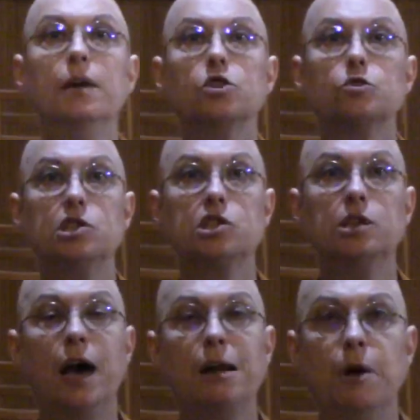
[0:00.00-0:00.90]
So this is
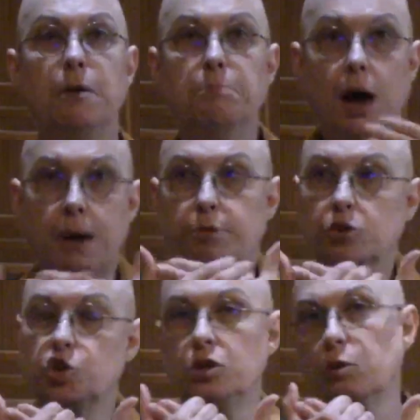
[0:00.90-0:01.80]
not about my
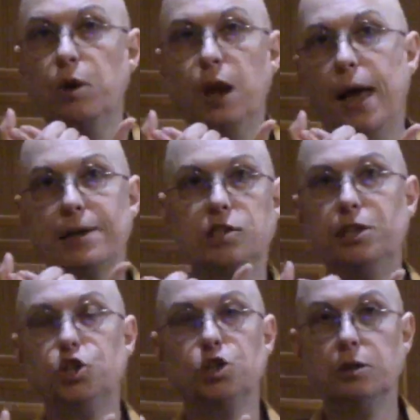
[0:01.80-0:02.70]
personal
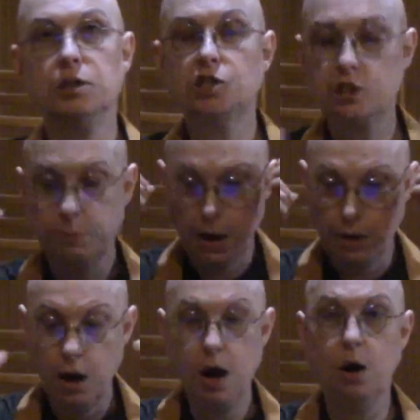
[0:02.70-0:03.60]
relaxation. This is about,
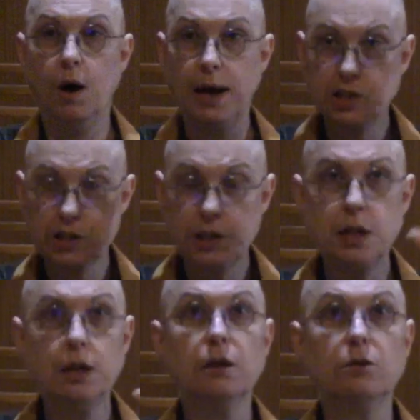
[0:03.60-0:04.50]
oh, I see
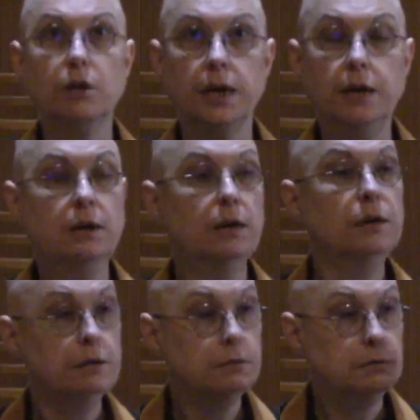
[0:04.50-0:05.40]
clearly
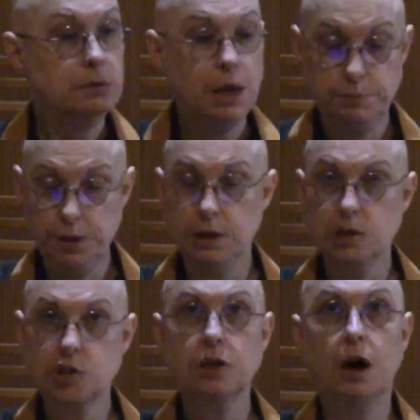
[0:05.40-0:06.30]

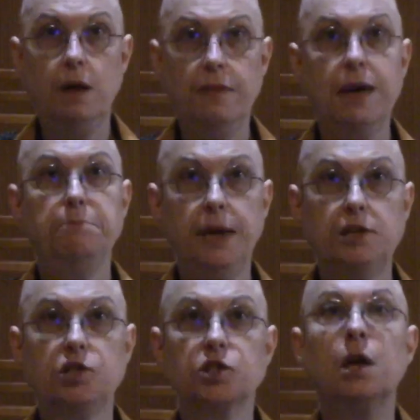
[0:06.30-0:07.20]
emptiness. On that
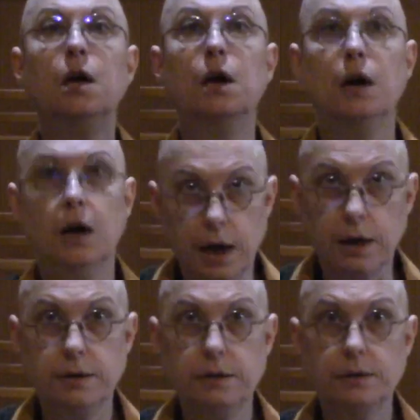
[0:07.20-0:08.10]
basis,
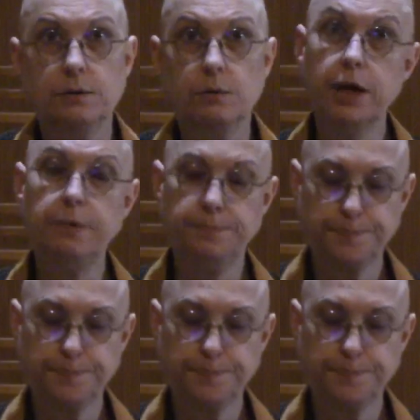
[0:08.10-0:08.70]
right?